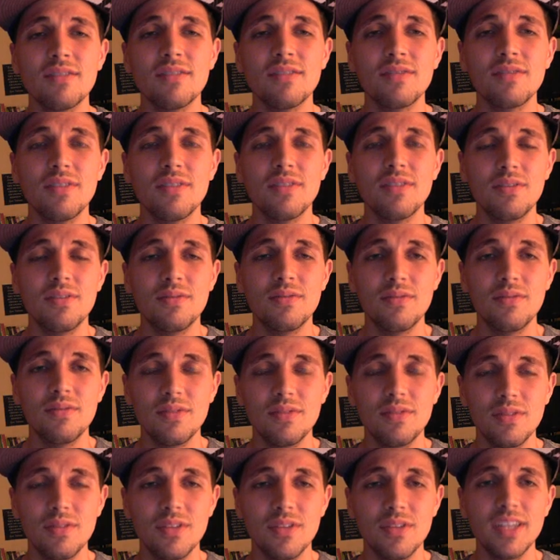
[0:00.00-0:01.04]
have
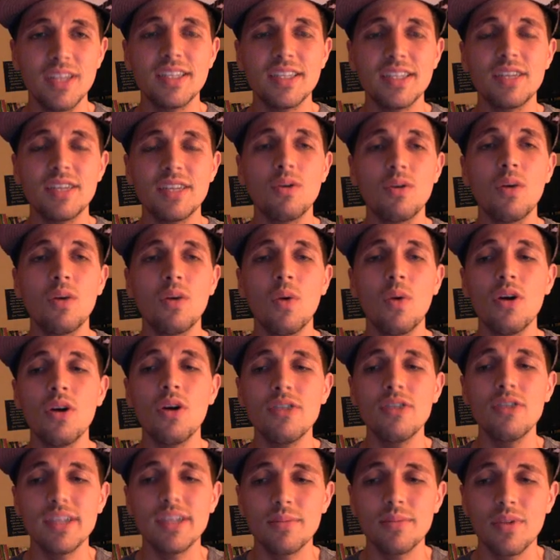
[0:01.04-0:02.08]
leaked into our
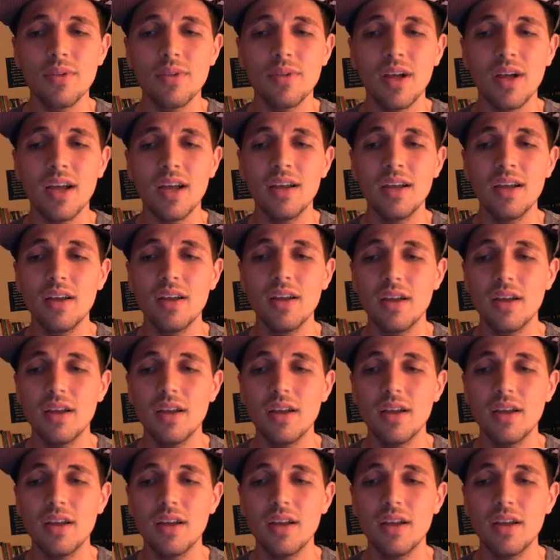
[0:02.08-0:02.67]
water supply?